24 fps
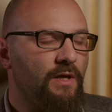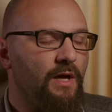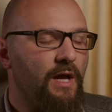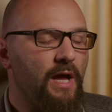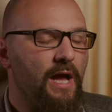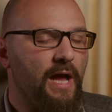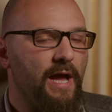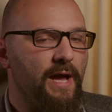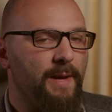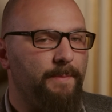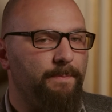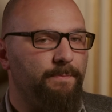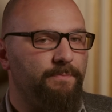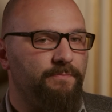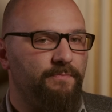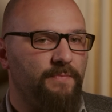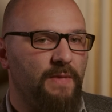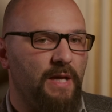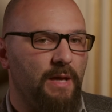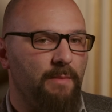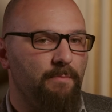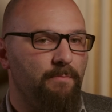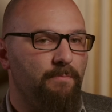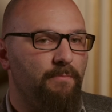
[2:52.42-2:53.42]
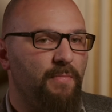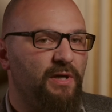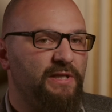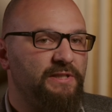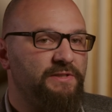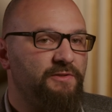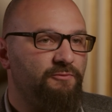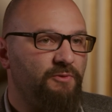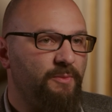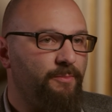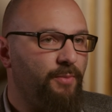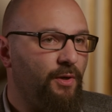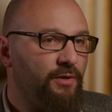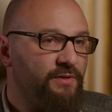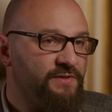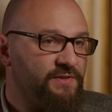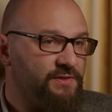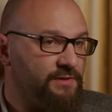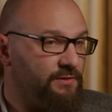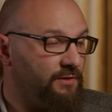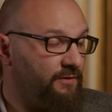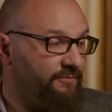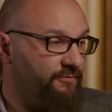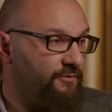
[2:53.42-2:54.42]
um, monetary
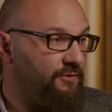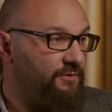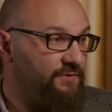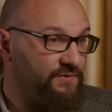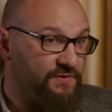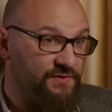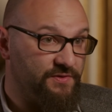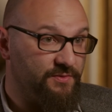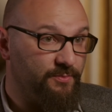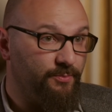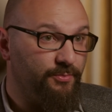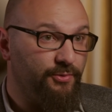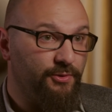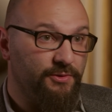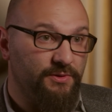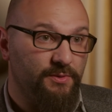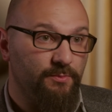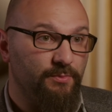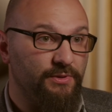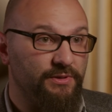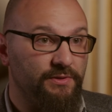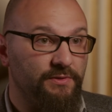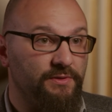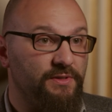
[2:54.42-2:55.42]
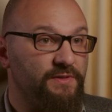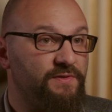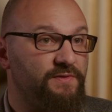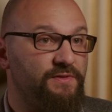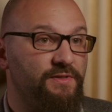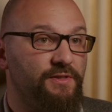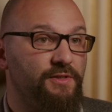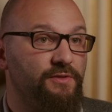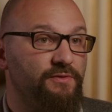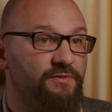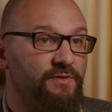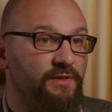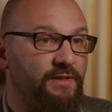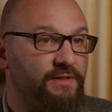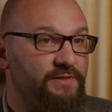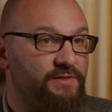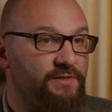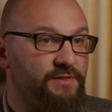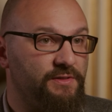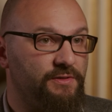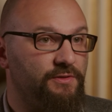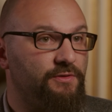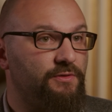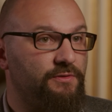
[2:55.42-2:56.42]
policy, of course, is important, but it is
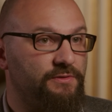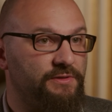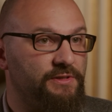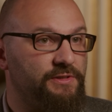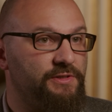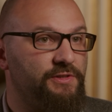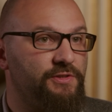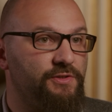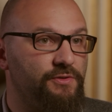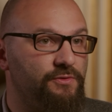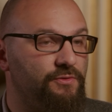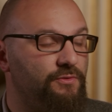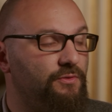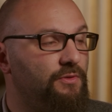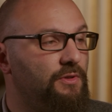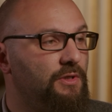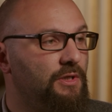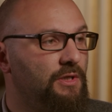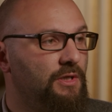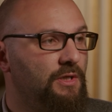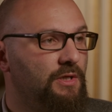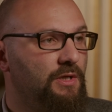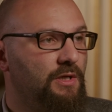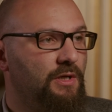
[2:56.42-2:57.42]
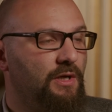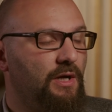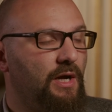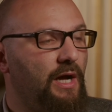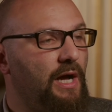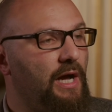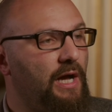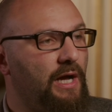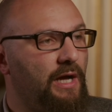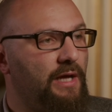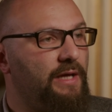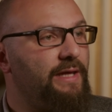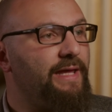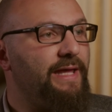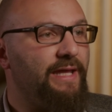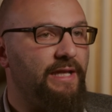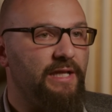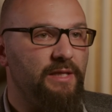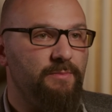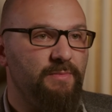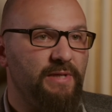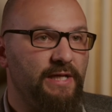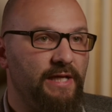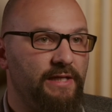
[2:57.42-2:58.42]
useless in order to Uh,
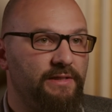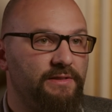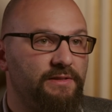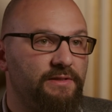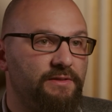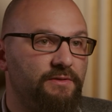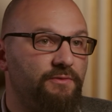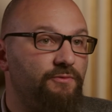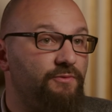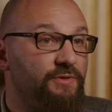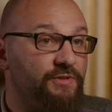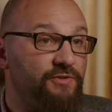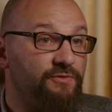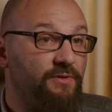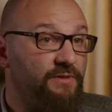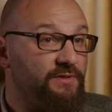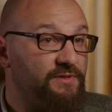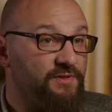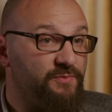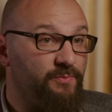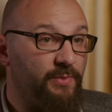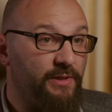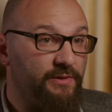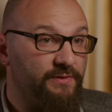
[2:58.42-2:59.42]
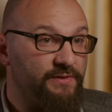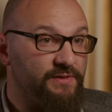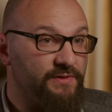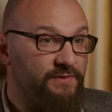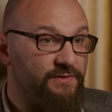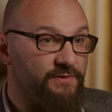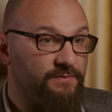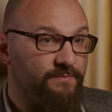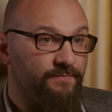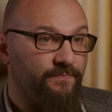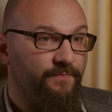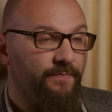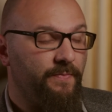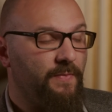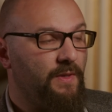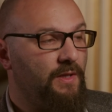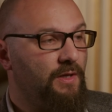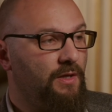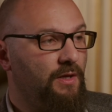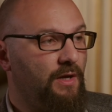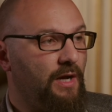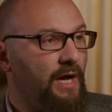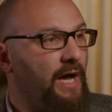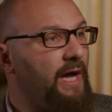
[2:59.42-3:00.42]
eliminate the regional disparities.
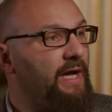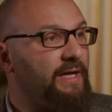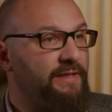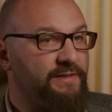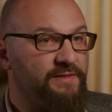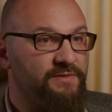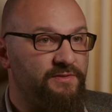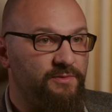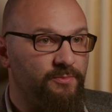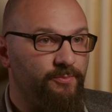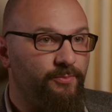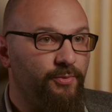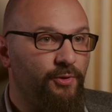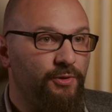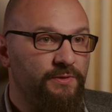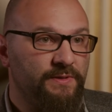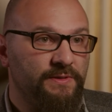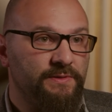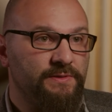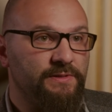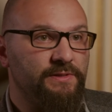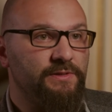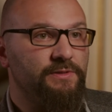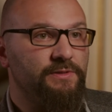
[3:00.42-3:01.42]
Uh, it is important